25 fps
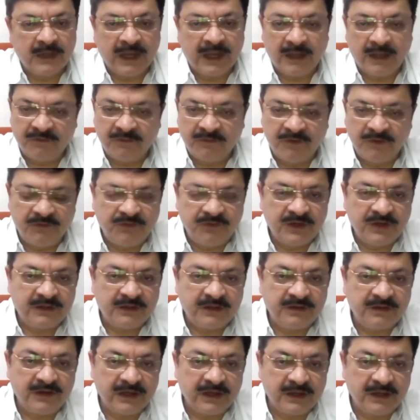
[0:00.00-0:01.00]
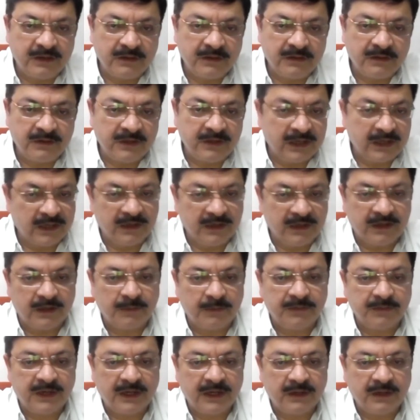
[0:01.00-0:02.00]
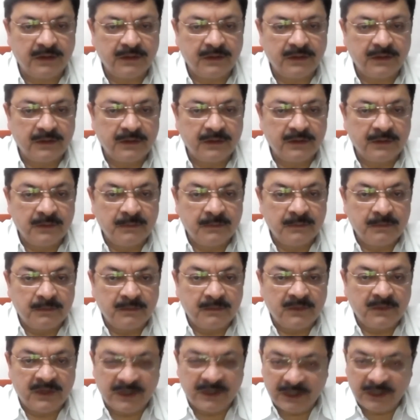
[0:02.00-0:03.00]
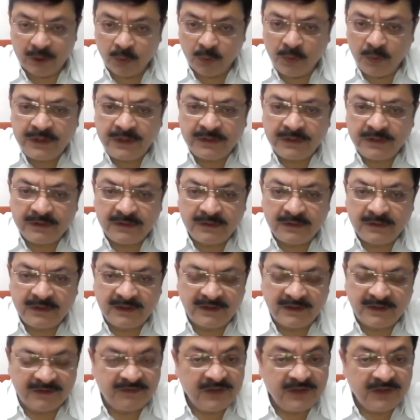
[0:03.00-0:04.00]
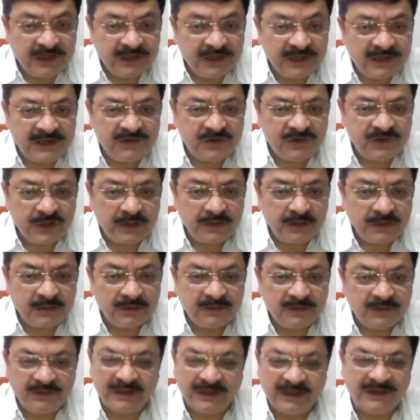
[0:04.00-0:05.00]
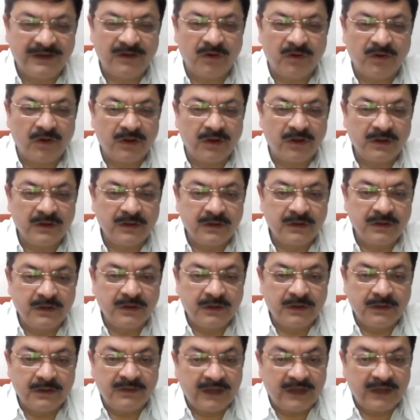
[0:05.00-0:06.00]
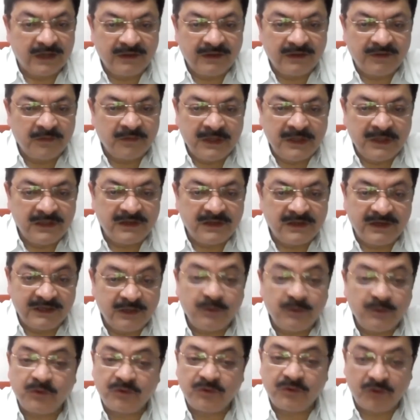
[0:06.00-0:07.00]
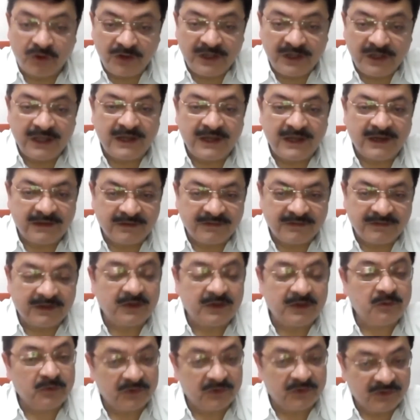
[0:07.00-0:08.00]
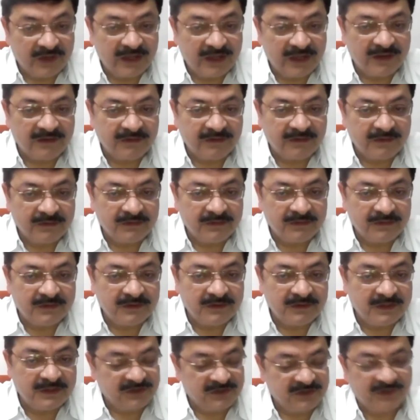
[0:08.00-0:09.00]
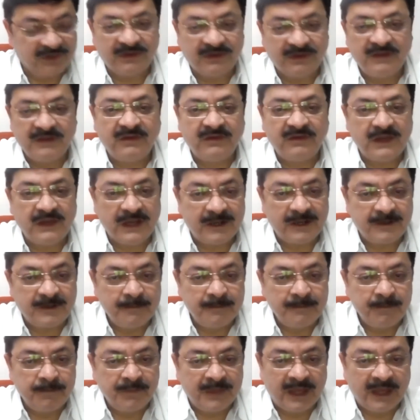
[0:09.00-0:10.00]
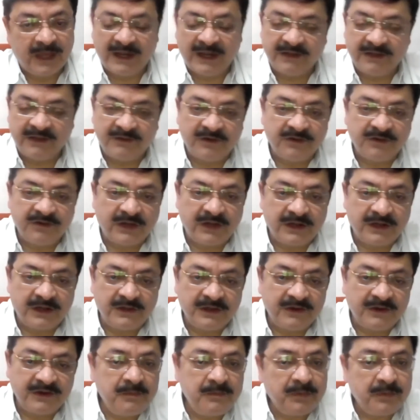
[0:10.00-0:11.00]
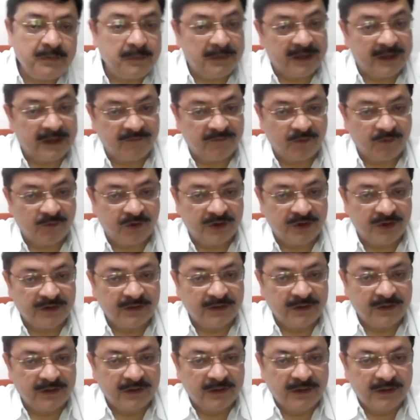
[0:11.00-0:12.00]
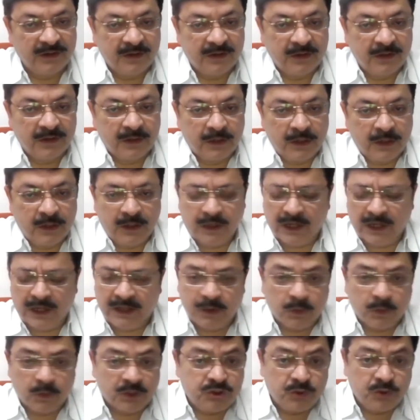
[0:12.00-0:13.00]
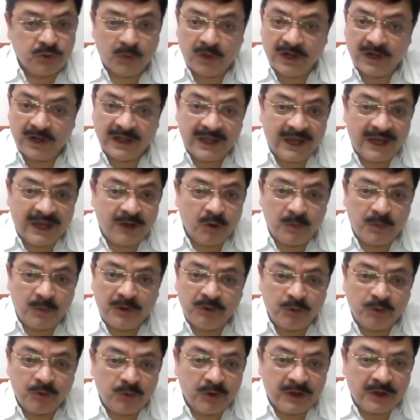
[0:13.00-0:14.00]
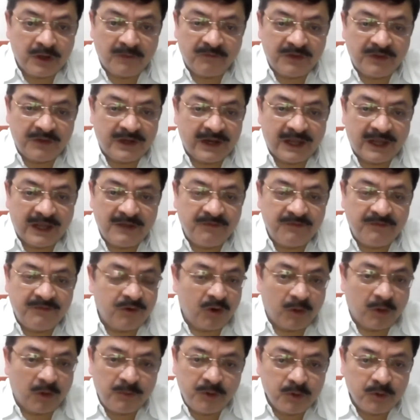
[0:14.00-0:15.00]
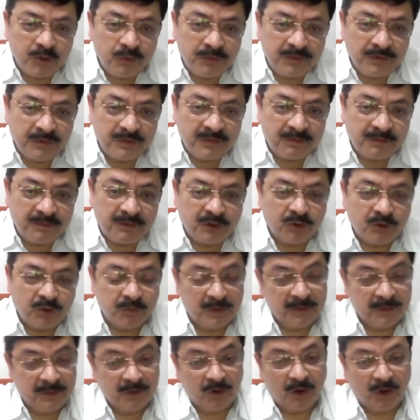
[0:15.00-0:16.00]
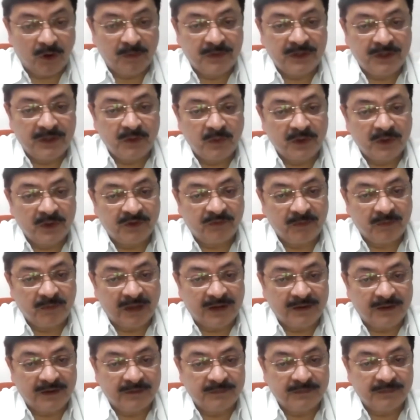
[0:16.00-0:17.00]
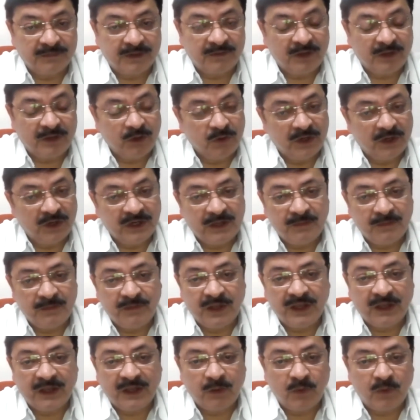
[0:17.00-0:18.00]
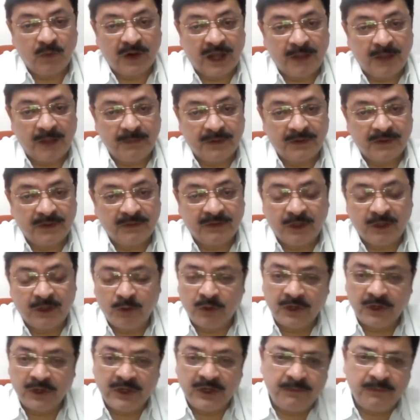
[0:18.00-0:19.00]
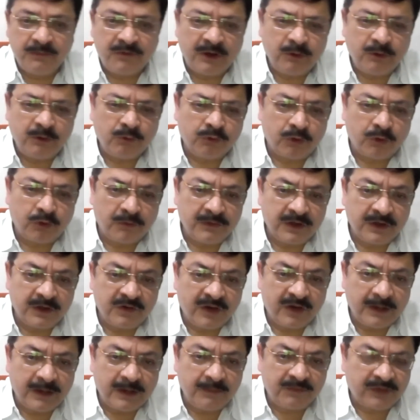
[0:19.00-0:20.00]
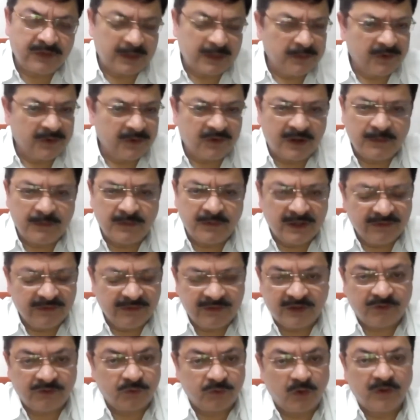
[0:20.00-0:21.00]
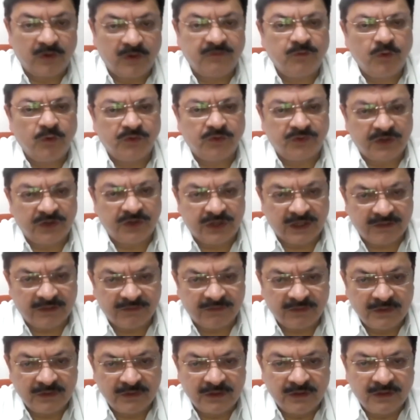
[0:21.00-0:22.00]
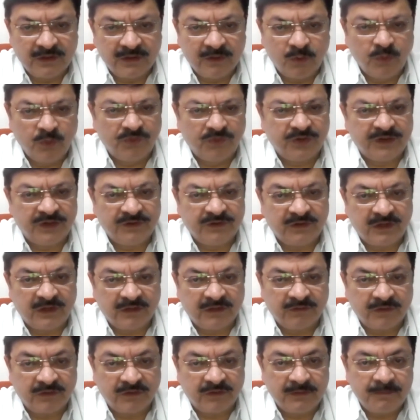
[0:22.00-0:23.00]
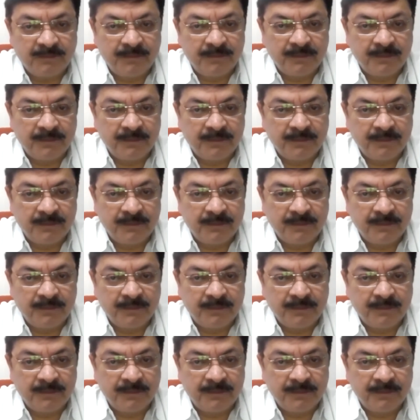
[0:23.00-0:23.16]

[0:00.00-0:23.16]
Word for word: And the 50th day, they ended up dead. Did they know it? Did they see the danger? They did not. That doesn't mean the danger was not there. As I said, it was there. They just didn't see it. And as a result, they didn't prepare for it. In the virtual world, again, nobody's going to come with a knife and rob you, but you may be robbed in the worst manner. And then you can keep thinking what happened. Then you can keep trying to solve the crime. Cyber crime does get solved. Of course it does. Who says it doesn't?